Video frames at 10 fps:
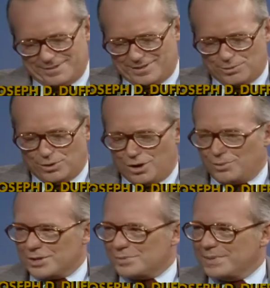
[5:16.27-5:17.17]
there will
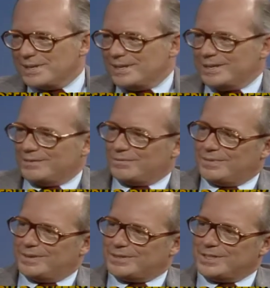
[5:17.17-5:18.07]
always be, if
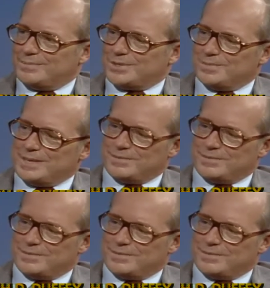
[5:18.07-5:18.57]
it seems to me,